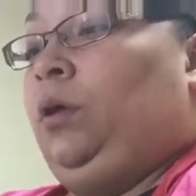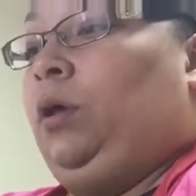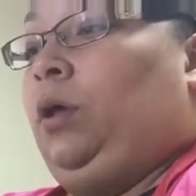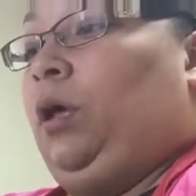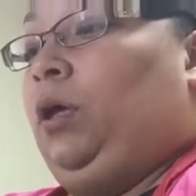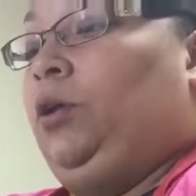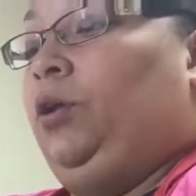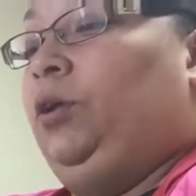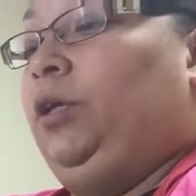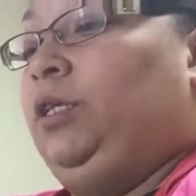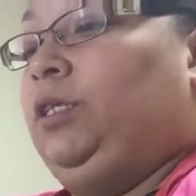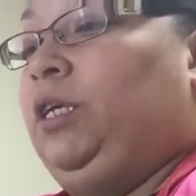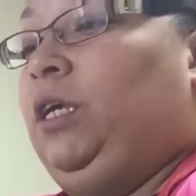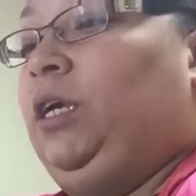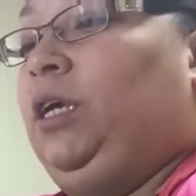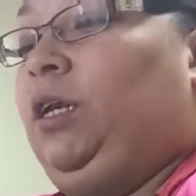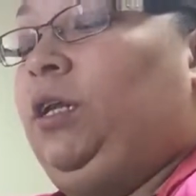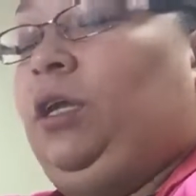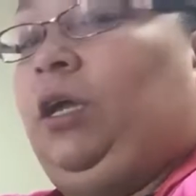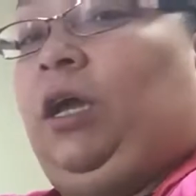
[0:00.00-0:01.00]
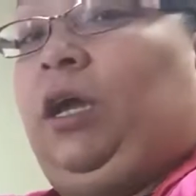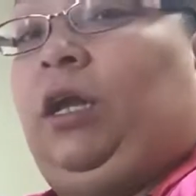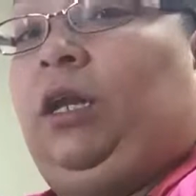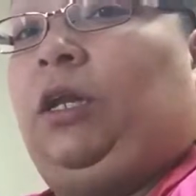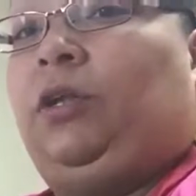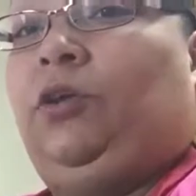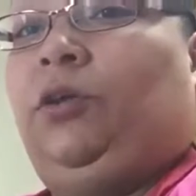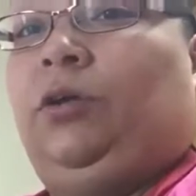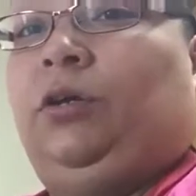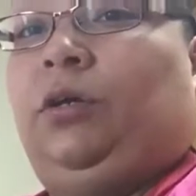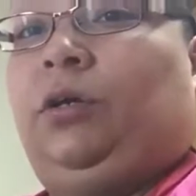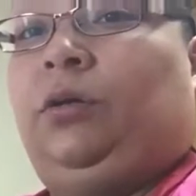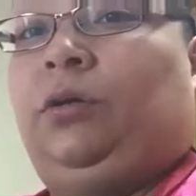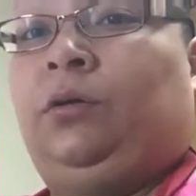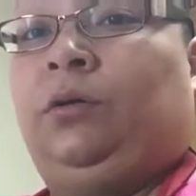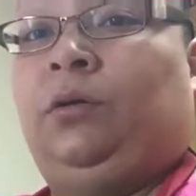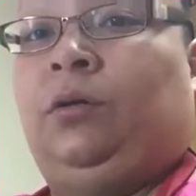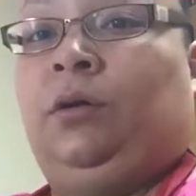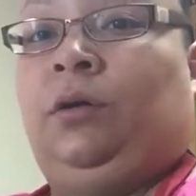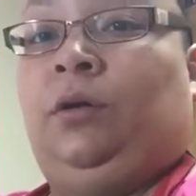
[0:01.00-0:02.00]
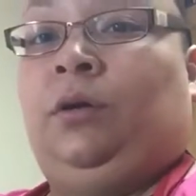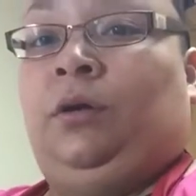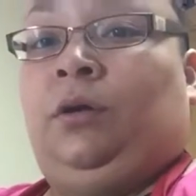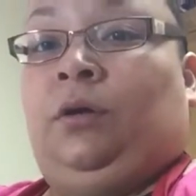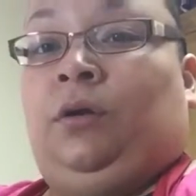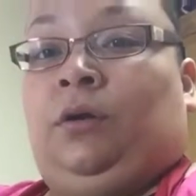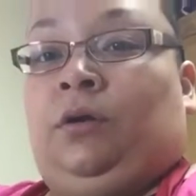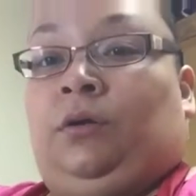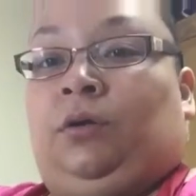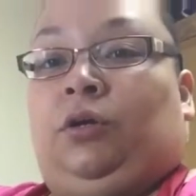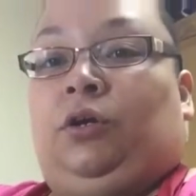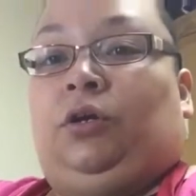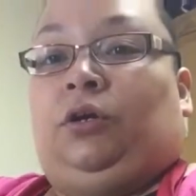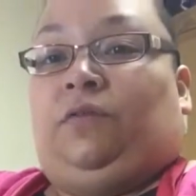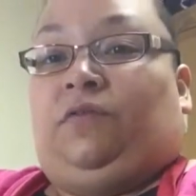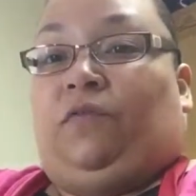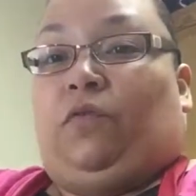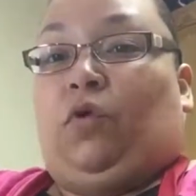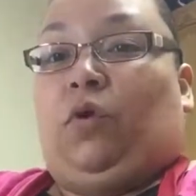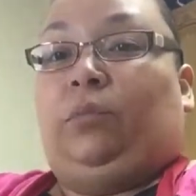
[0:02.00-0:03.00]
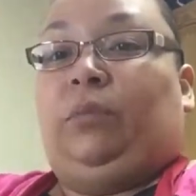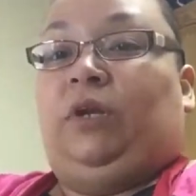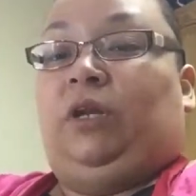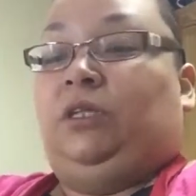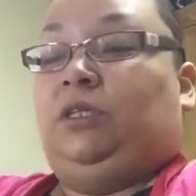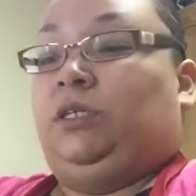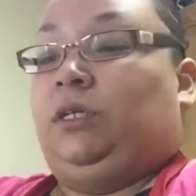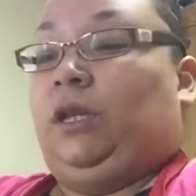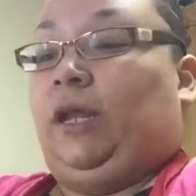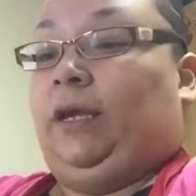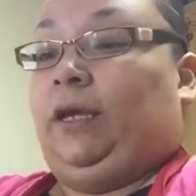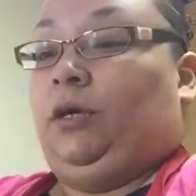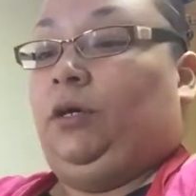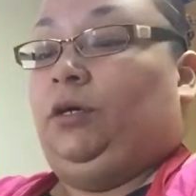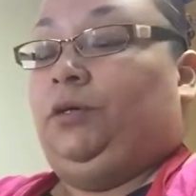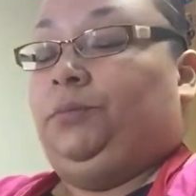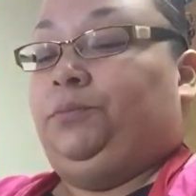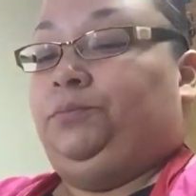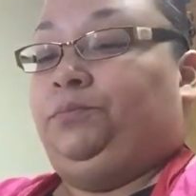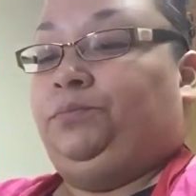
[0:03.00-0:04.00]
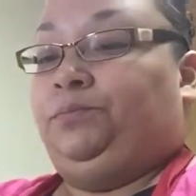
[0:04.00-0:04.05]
and you're gonna take it in your hand and you're gonna form it into like a